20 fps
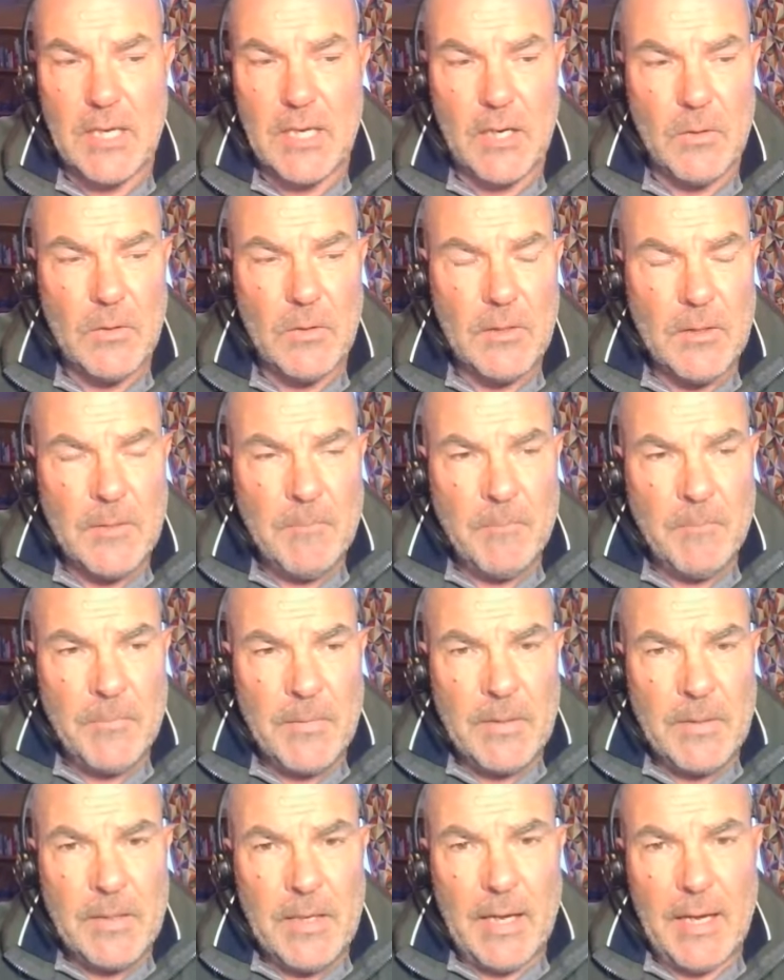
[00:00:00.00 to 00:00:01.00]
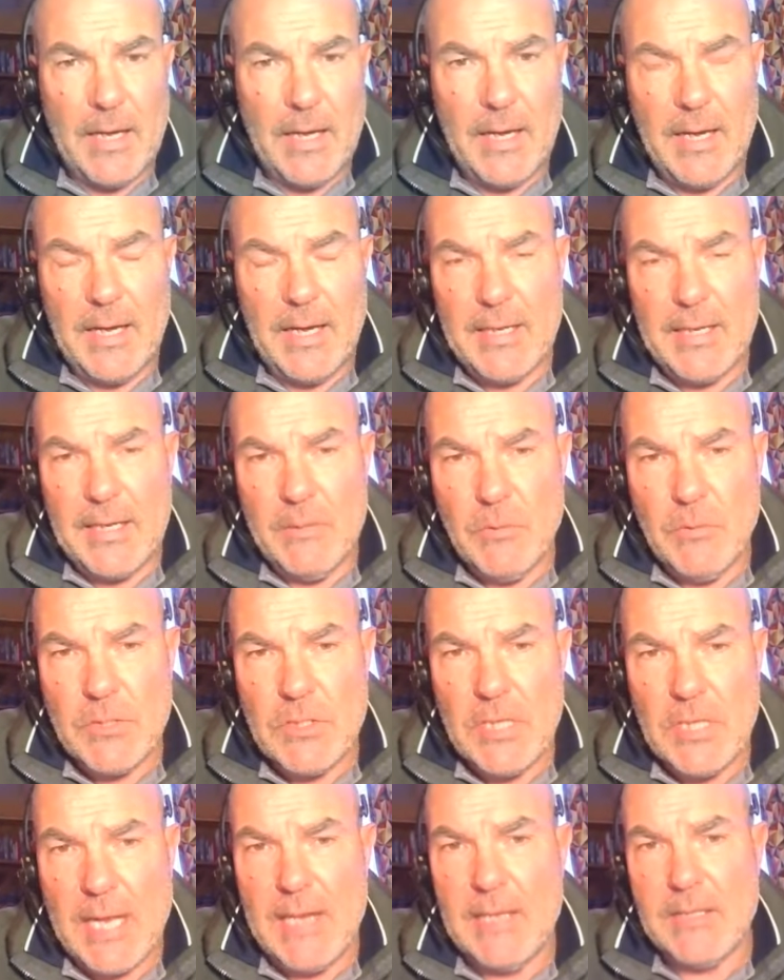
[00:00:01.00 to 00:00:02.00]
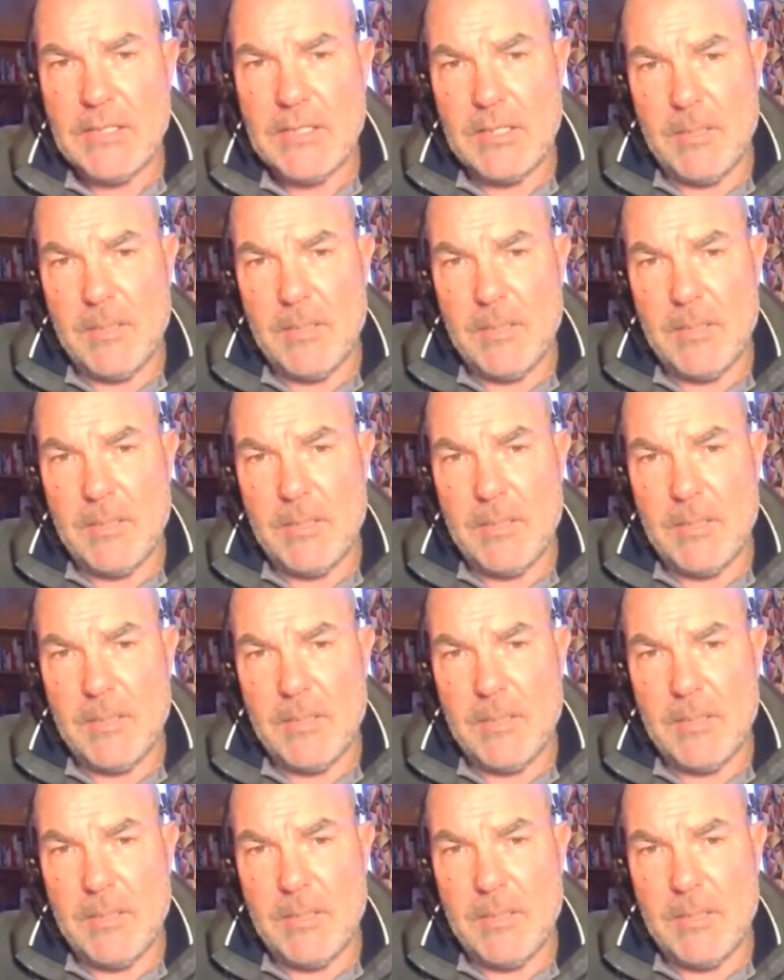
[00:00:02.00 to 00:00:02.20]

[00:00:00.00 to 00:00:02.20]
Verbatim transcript: So uh, he was telling